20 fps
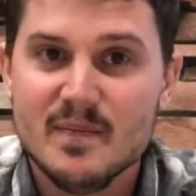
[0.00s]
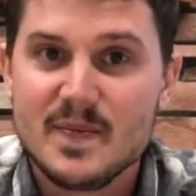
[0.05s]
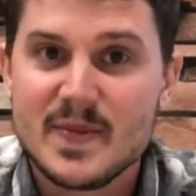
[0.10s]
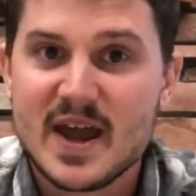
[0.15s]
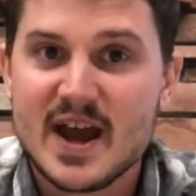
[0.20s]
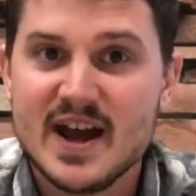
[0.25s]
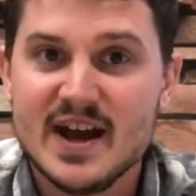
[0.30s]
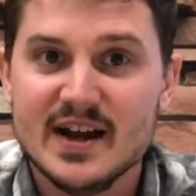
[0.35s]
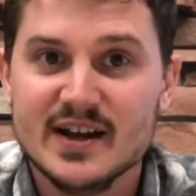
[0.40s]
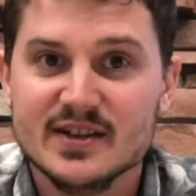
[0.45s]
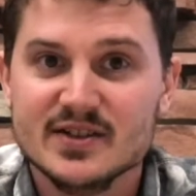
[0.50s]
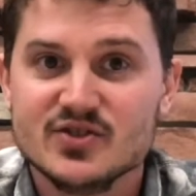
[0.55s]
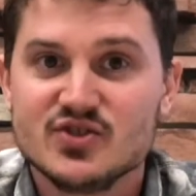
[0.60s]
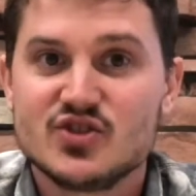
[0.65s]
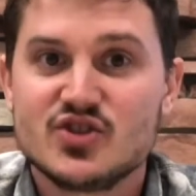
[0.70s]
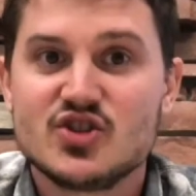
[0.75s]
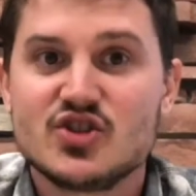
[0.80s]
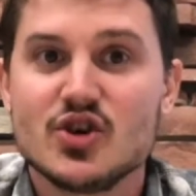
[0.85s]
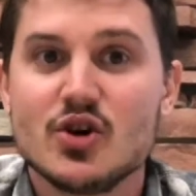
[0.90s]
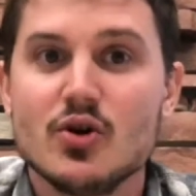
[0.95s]
and
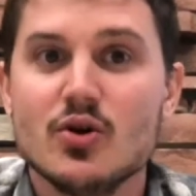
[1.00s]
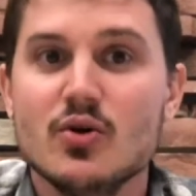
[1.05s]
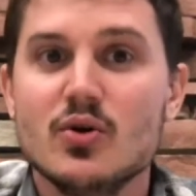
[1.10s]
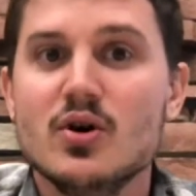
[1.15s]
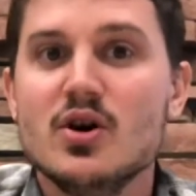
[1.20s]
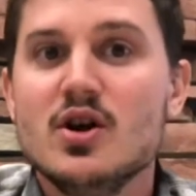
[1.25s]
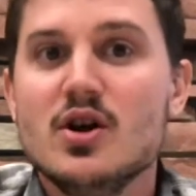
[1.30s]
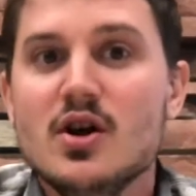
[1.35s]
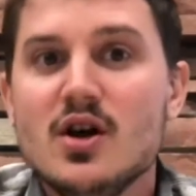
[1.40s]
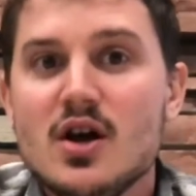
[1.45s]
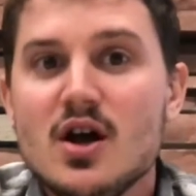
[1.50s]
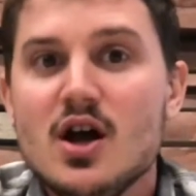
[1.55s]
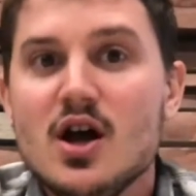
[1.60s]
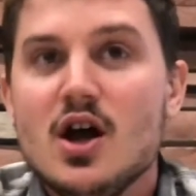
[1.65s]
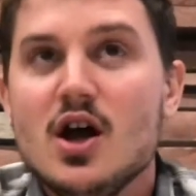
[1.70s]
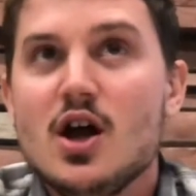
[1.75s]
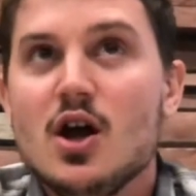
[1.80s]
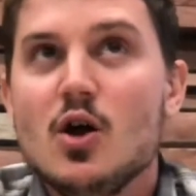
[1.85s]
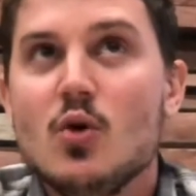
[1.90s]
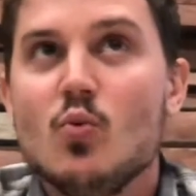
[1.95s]
so
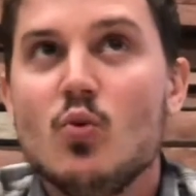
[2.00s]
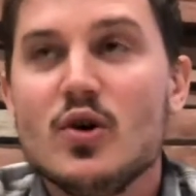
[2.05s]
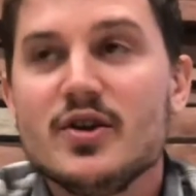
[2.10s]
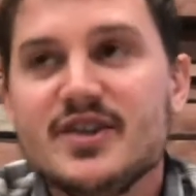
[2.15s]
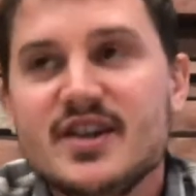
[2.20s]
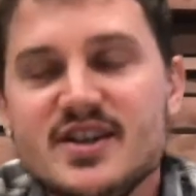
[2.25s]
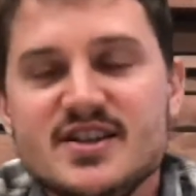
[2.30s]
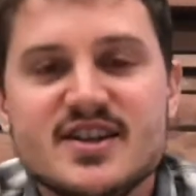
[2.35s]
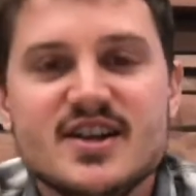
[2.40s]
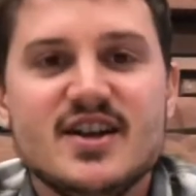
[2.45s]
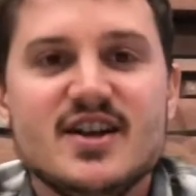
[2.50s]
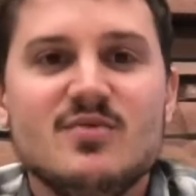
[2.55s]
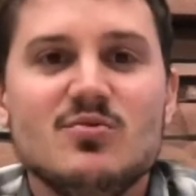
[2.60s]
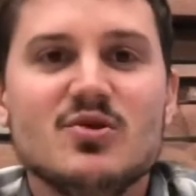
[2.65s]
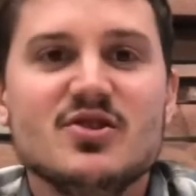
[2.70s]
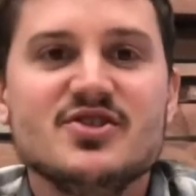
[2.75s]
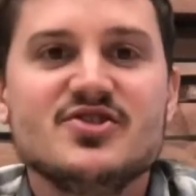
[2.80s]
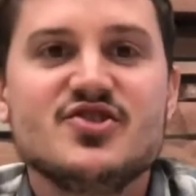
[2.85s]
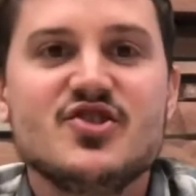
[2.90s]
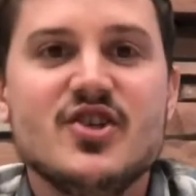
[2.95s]
what they did
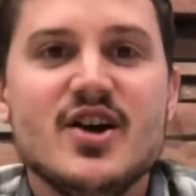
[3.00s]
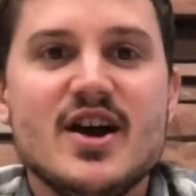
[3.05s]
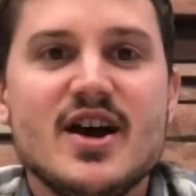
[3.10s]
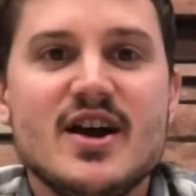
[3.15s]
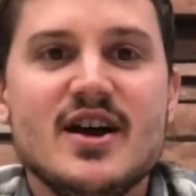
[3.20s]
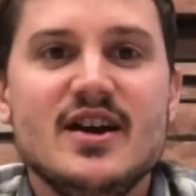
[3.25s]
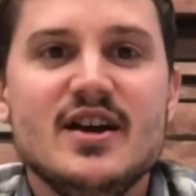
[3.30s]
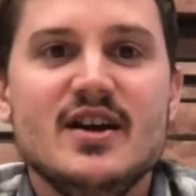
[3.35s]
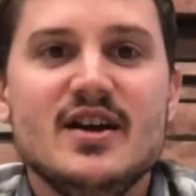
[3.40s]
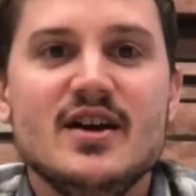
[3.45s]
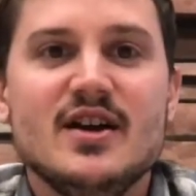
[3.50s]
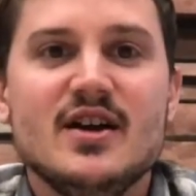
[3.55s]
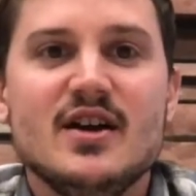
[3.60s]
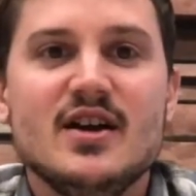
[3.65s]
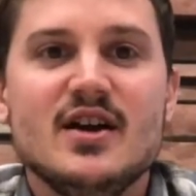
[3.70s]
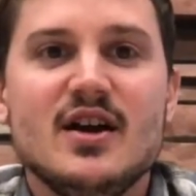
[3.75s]
was they